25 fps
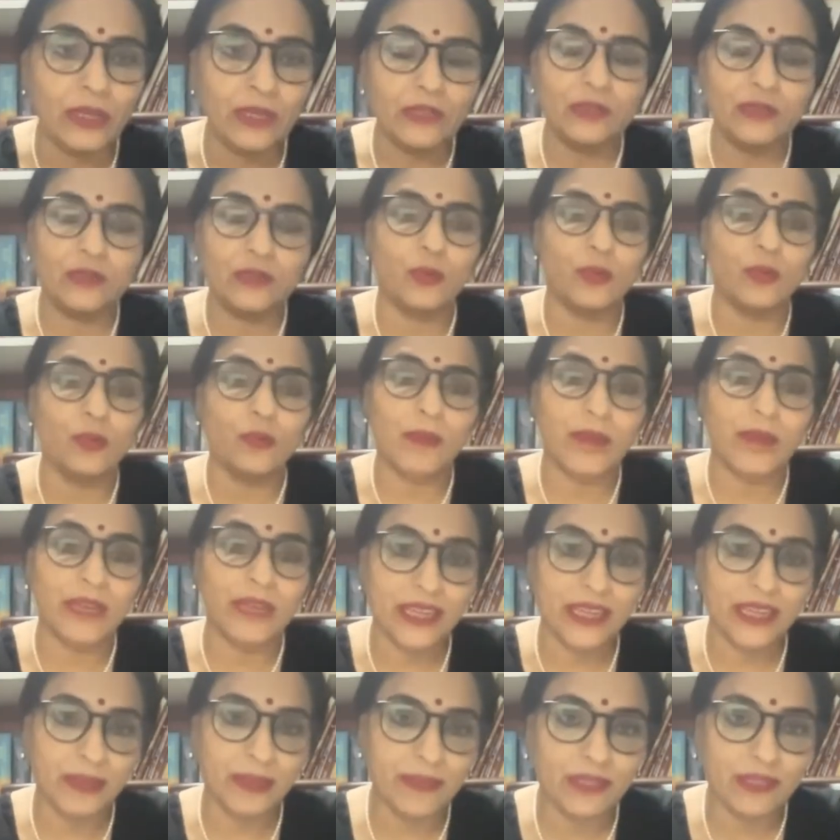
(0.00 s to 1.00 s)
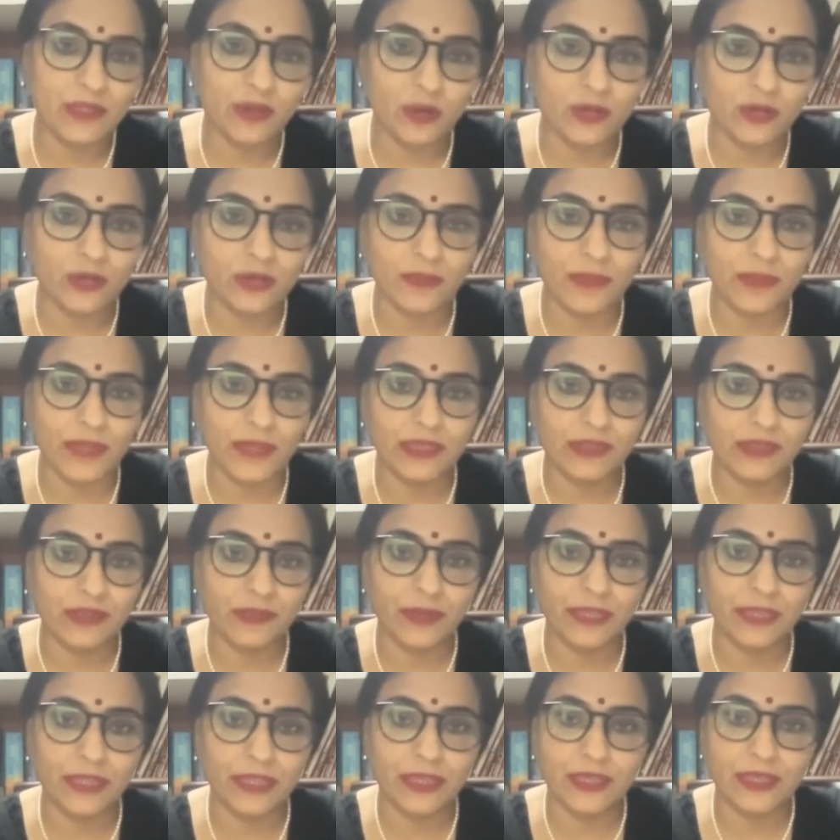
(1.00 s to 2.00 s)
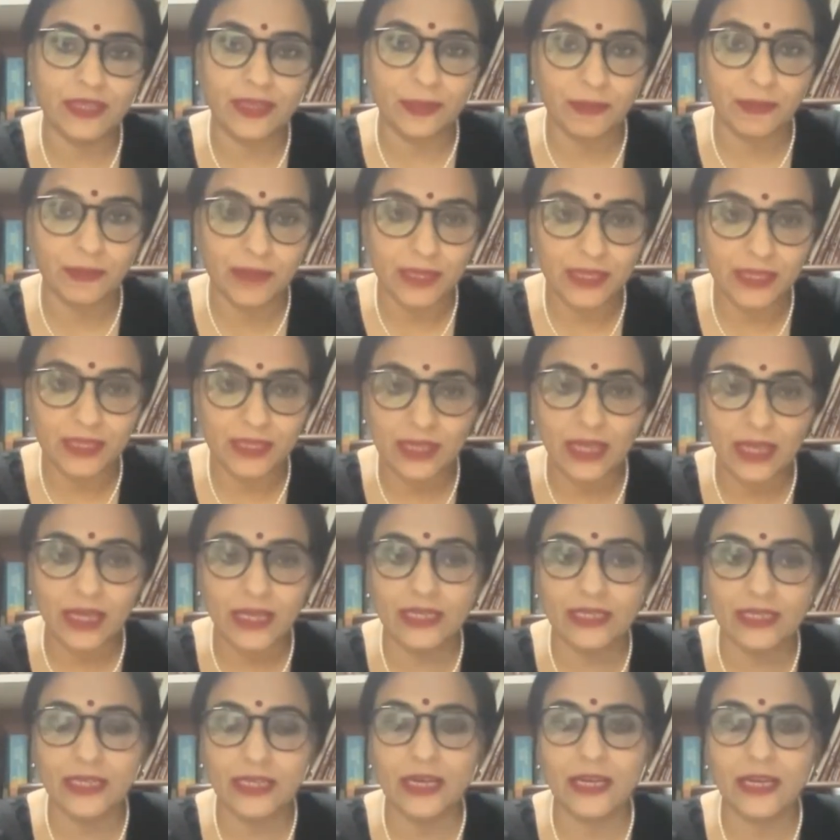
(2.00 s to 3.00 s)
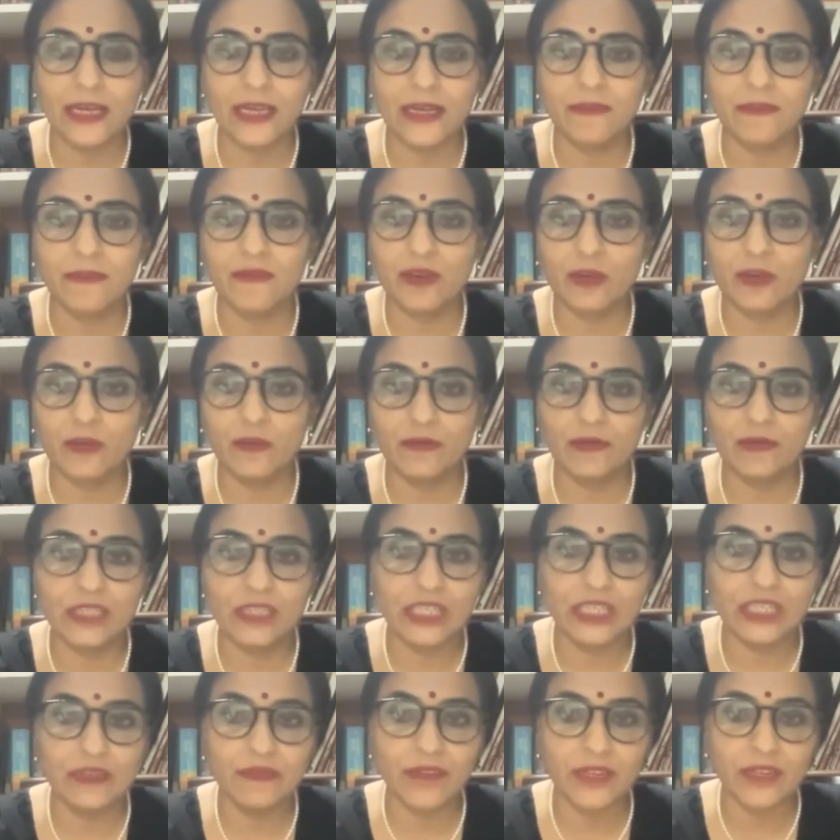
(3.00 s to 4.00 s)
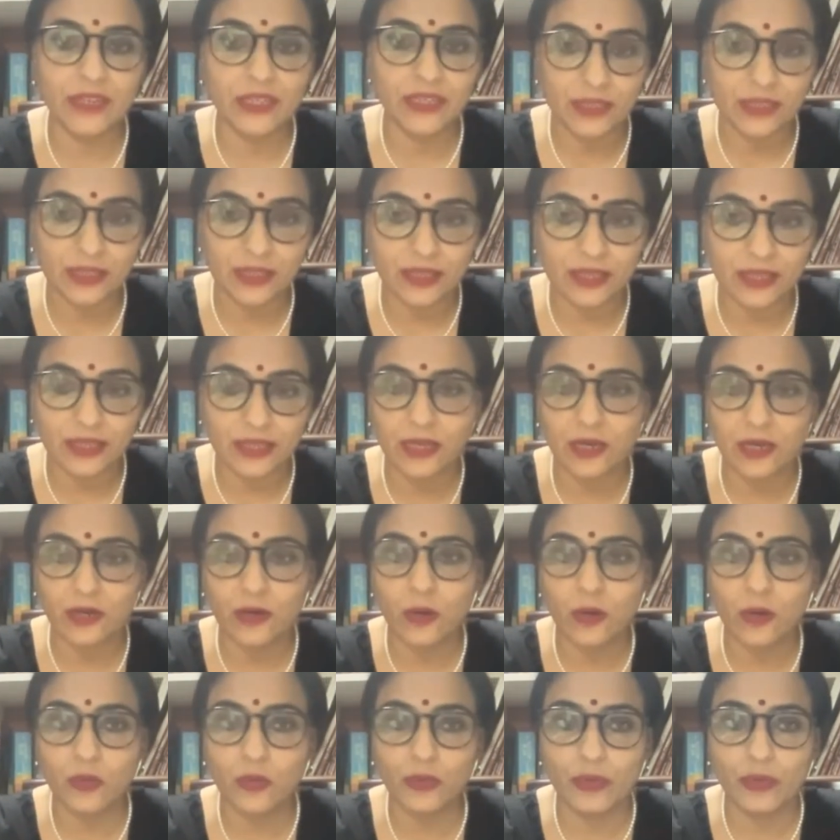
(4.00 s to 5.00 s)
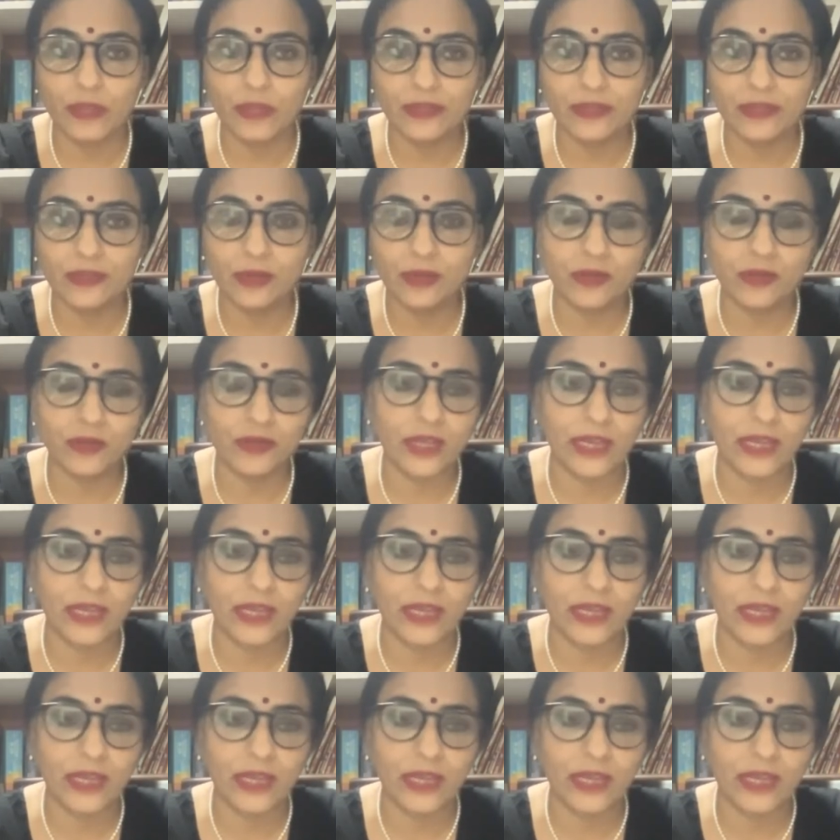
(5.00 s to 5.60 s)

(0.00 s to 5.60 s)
So my name is Dr. Maitri Vaidya Sabnis, and I am one of the chief editors along with Dr.